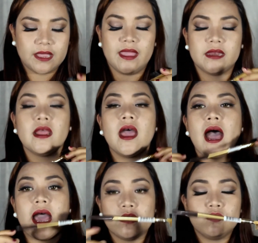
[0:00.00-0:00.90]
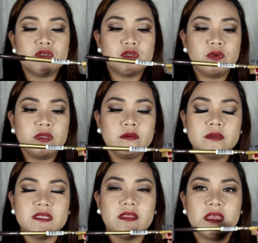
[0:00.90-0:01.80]
And I also
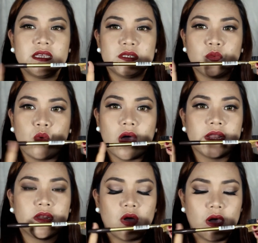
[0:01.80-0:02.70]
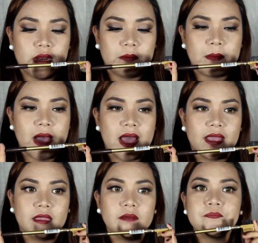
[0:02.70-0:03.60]
use this one on
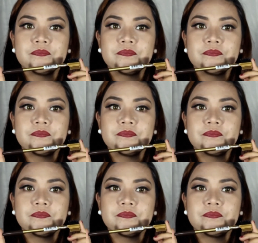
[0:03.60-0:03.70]
my